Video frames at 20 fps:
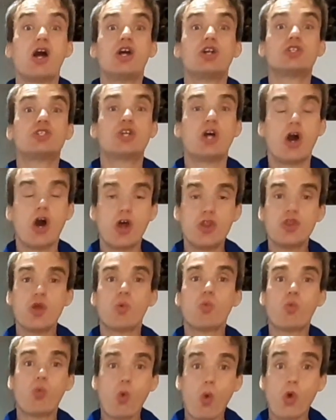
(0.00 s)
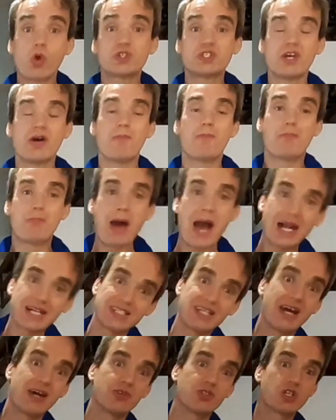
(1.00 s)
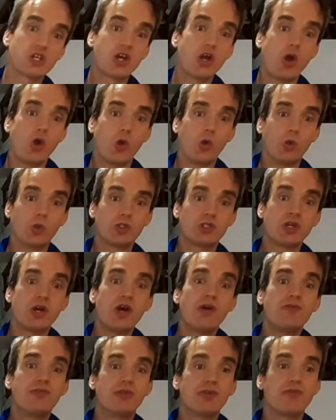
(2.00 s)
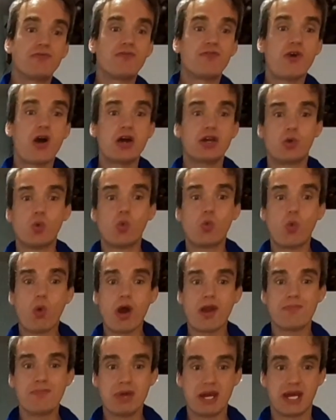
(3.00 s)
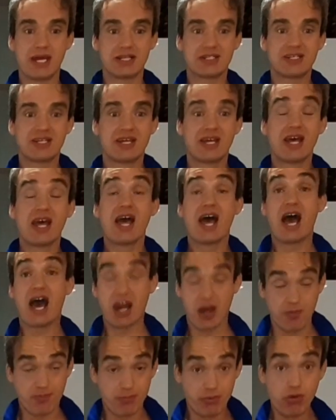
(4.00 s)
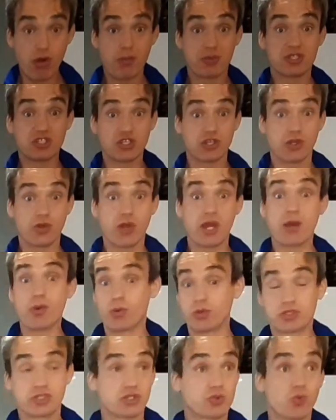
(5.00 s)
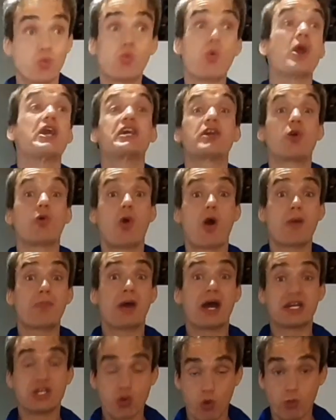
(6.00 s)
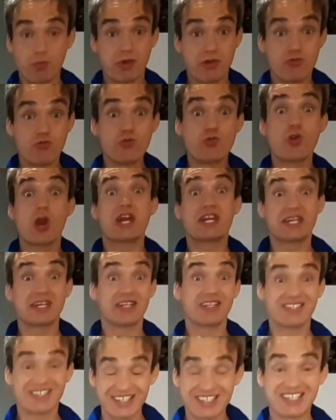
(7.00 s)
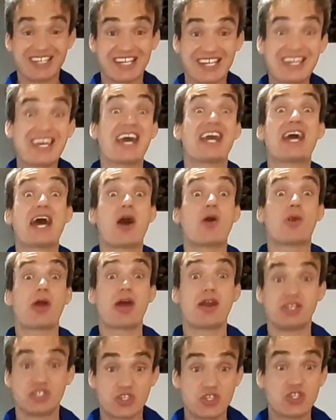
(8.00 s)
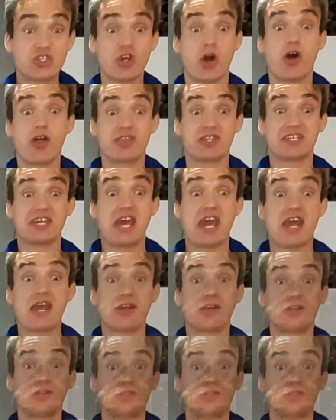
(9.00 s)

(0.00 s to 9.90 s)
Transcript: turn the water back down to cold for the final 1 minute, and I promise you it will just wake you up and you'll be ready just to get out and start the day.